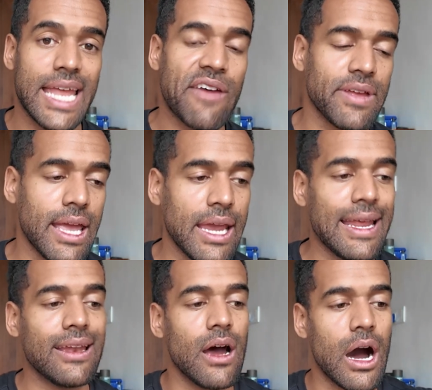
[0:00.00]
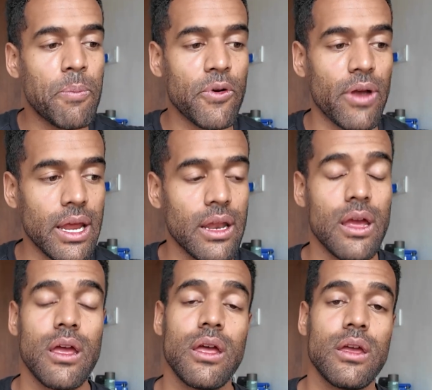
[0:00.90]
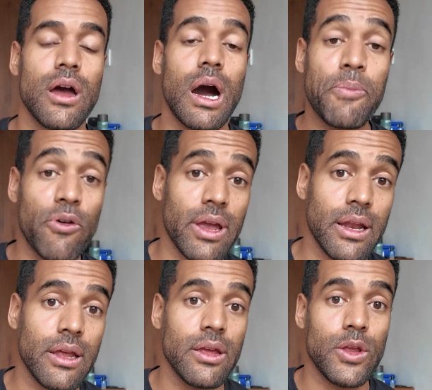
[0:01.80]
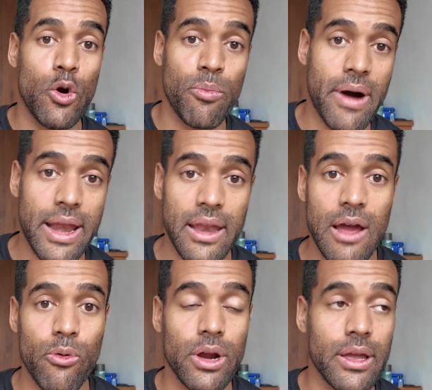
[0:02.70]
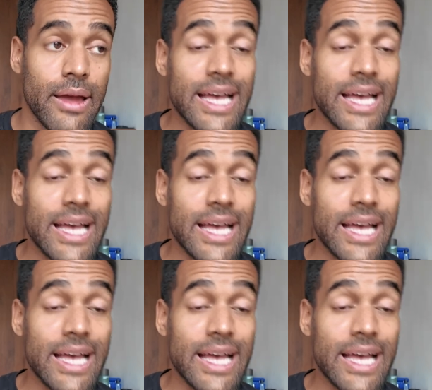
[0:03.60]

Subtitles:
navigate, and upgrade your body network,